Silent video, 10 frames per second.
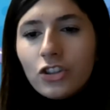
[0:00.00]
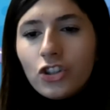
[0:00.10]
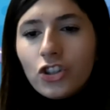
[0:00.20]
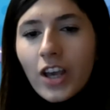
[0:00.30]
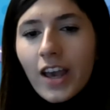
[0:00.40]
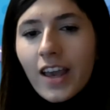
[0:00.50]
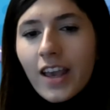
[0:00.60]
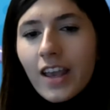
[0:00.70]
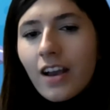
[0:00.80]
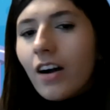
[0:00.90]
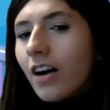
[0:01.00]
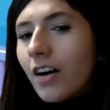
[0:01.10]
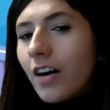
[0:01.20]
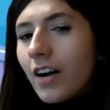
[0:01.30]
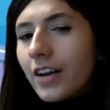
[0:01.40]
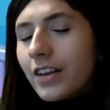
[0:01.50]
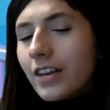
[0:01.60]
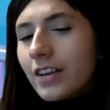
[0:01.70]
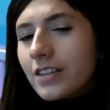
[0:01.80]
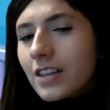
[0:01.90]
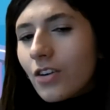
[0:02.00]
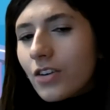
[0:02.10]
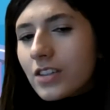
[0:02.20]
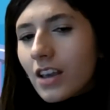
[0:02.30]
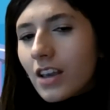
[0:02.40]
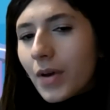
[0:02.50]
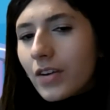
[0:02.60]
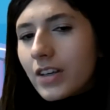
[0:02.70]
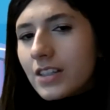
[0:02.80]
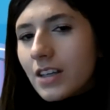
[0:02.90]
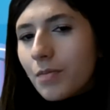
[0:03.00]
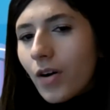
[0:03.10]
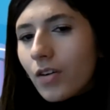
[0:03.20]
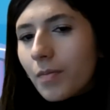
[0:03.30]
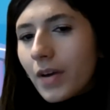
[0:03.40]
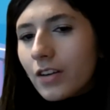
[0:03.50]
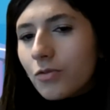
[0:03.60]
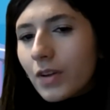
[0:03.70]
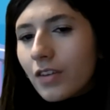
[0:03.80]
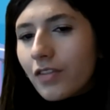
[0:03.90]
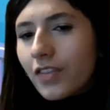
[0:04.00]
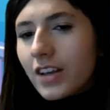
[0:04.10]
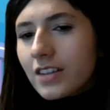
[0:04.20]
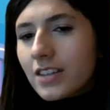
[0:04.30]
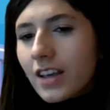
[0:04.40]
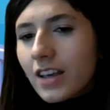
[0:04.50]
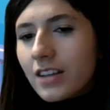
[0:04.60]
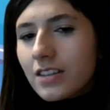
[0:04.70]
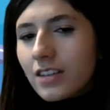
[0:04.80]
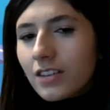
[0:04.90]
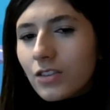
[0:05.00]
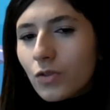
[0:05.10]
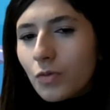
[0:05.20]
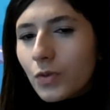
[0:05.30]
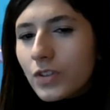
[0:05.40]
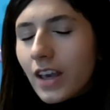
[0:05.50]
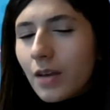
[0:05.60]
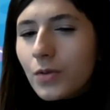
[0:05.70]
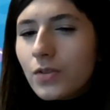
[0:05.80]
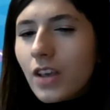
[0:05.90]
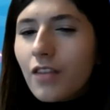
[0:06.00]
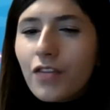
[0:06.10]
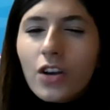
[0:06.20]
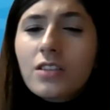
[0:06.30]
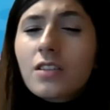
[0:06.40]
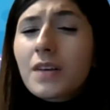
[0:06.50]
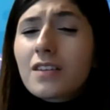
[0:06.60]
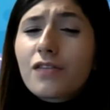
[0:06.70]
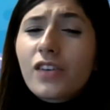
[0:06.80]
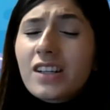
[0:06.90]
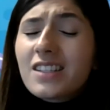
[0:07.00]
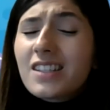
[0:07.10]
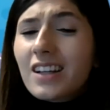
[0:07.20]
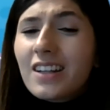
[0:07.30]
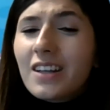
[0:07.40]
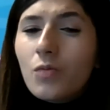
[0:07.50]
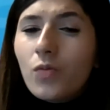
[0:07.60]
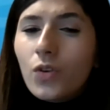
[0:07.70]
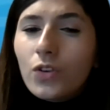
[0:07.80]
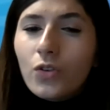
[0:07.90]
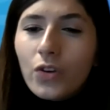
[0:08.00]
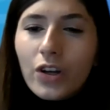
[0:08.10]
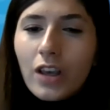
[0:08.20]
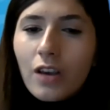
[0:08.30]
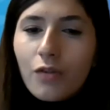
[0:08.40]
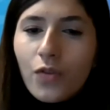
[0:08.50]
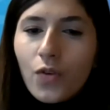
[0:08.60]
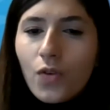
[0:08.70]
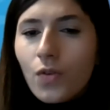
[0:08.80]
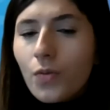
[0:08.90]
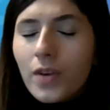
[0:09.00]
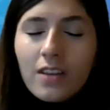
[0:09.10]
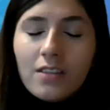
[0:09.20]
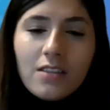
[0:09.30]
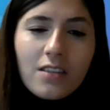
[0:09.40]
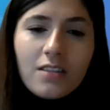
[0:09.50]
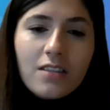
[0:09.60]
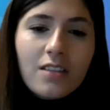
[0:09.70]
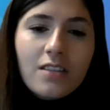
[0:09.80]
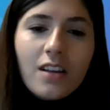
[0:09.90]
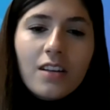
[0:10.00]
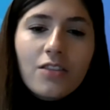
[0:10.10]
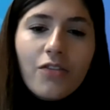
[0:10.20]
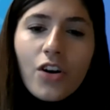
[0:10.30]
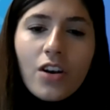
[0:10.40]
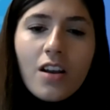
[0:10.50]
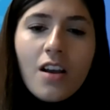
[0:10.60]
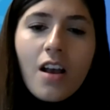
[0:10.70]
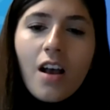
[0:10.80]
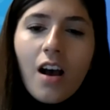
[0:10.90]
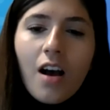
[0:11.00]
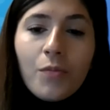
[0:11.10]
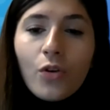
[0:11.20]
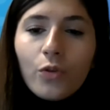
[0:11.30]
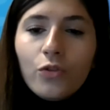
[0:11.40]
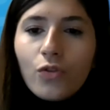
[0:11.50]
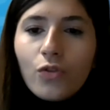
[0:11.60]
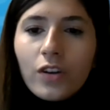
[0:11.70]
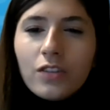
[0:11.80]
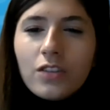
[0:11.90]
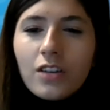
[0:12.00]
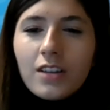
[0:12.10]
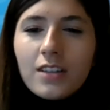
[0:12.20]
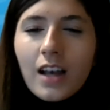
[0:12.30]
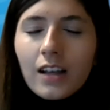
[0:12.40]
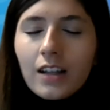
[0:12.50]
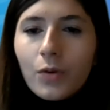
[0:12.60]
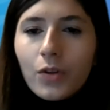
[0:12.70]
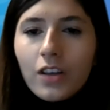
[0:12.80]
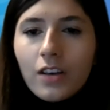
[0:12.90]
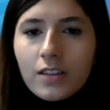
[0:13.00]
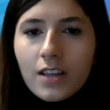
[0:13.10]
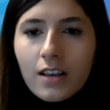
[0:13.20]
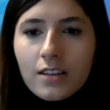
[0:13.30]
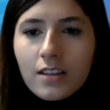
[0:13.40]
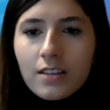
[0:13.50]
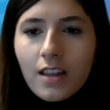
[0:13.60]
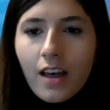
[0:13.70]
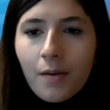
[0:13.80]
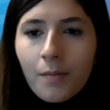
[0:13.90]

Jay, I can see you asking about easy bulk management of assets and sortable tables. If you can specify exactly what you're looking for, or we can discuss this later on. I'm not sure I understood exactly what the use case is there.